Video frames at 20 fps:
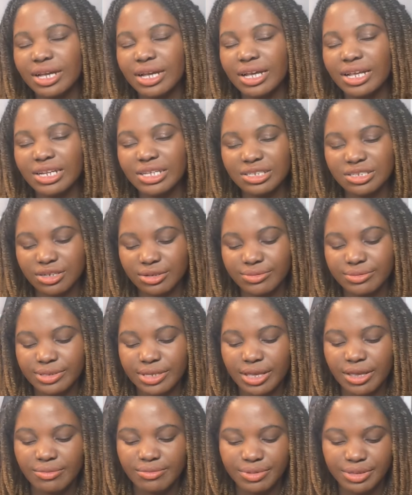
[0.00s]

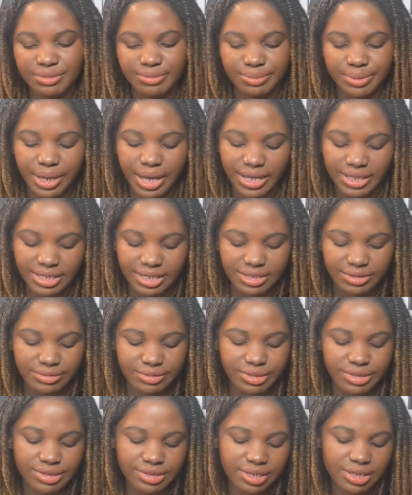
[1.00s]
helicopter being part as
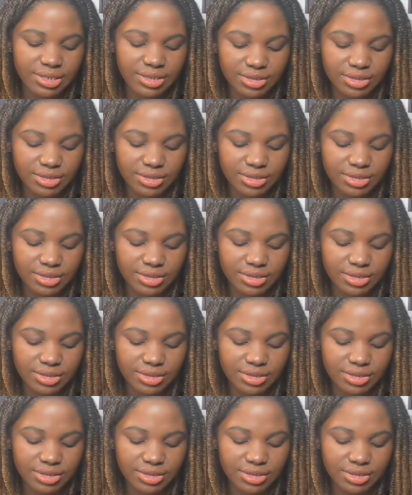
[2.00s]
we say.